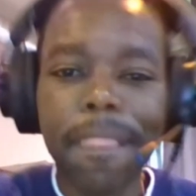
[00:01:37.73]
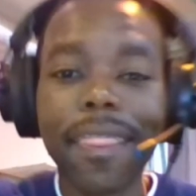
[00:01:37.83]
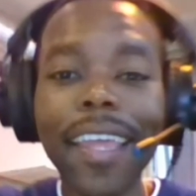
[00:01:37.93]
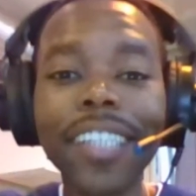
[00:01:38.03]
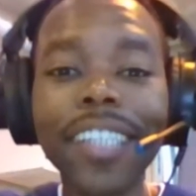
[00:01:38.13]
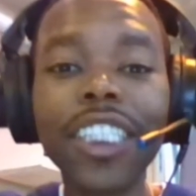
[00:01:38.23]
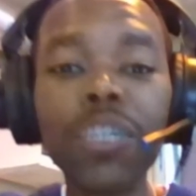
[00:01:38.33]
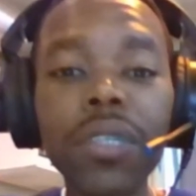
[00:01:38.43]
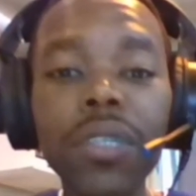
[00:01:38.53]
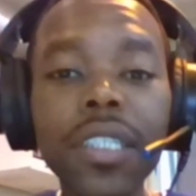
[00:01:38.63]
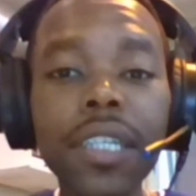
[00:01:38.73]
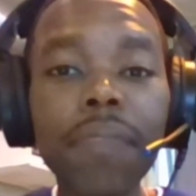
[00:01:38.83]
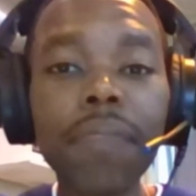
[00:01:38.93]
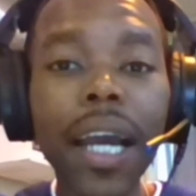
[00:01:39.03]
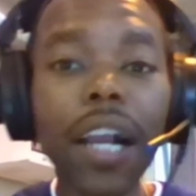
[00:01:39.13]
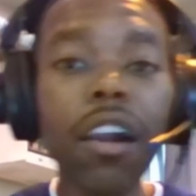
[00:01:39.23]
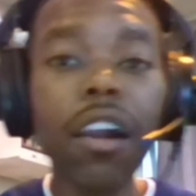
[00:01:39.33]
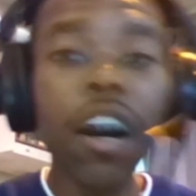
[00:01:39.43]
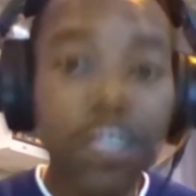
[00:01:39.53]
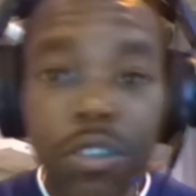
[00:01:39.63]
Then she was in my
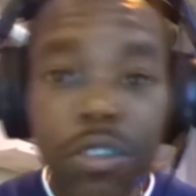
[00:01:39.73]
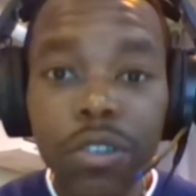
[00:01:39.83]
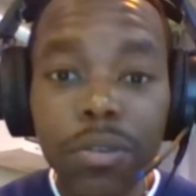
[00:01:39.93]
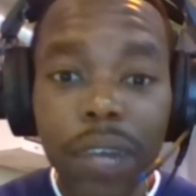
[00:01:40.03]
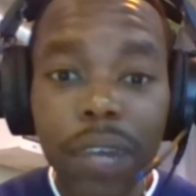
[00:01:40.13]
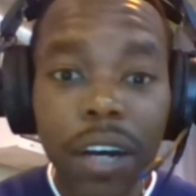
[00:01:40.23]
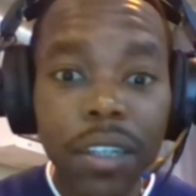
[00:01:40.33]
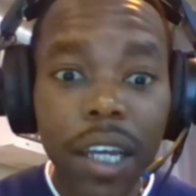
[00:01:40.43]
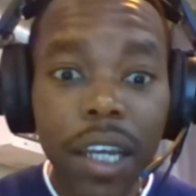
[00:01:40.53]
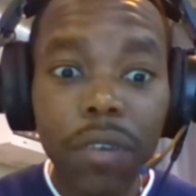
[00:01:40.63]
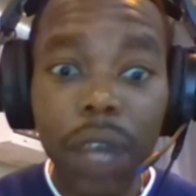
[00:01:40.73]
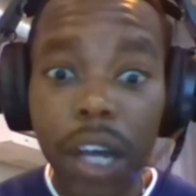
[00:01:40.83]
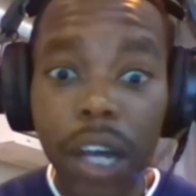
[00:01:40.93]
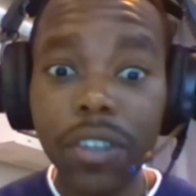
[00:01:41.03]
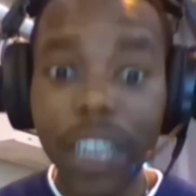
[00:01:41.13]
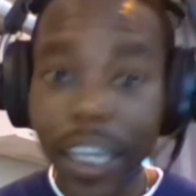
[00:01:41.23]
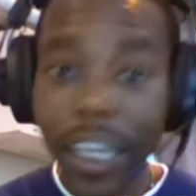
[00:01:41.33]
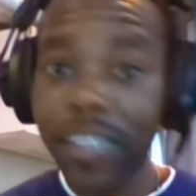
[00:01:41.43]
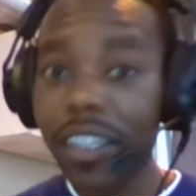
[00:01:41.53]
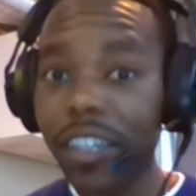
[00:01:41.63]
classroom. I was like, whoa, she
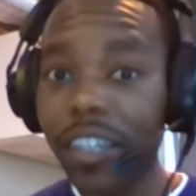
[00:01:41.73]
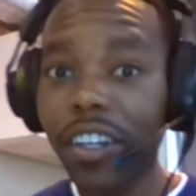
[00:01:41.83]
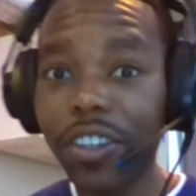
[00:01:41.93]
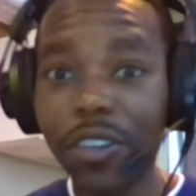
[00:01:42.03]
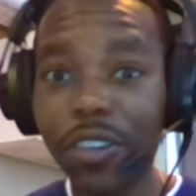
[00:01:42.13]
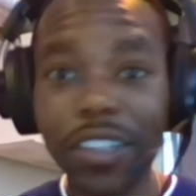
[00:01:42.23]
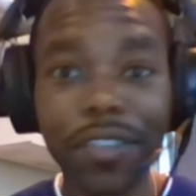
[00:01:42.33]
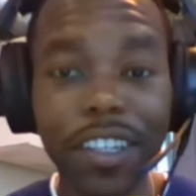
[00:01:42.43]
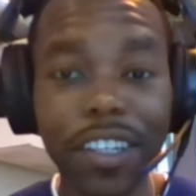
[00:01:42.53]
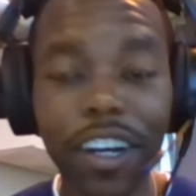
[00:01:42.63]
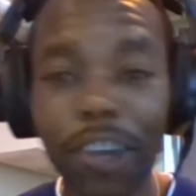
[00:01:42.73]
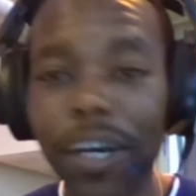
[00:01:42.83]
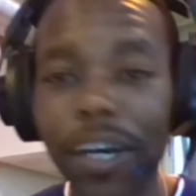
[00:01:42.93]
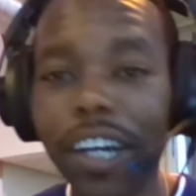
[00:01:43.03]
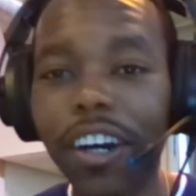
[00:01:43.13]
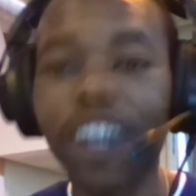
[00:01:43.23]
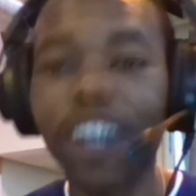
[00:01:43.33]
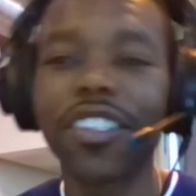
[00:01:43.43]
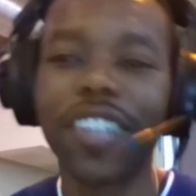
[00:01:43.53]
is the girl on Yo TV. Oh my gosh.